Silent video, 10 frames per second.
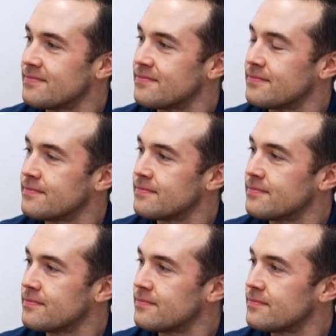
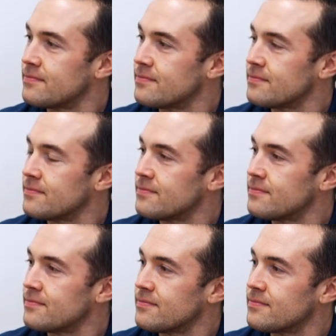
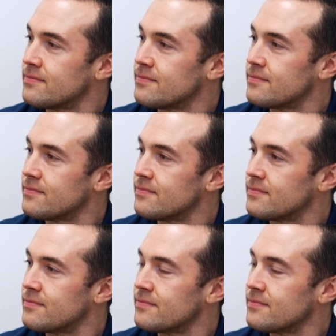(silent)